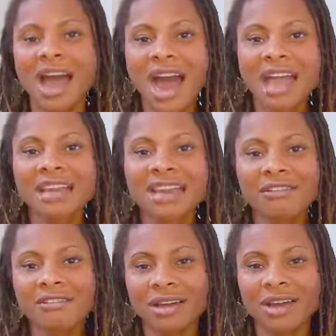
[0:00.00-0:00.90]
I
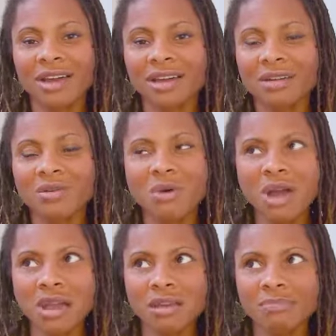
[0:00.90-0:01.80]
live
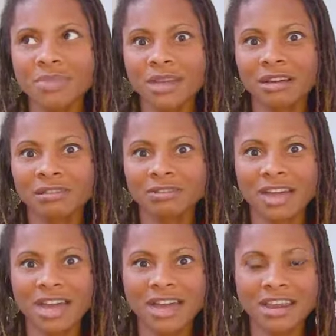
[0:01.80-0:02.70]
quite a bit of
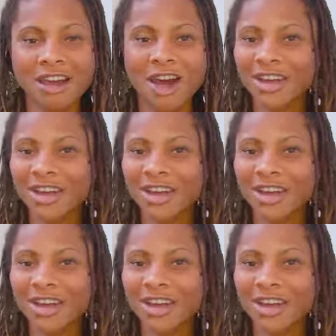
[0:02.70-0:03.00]
an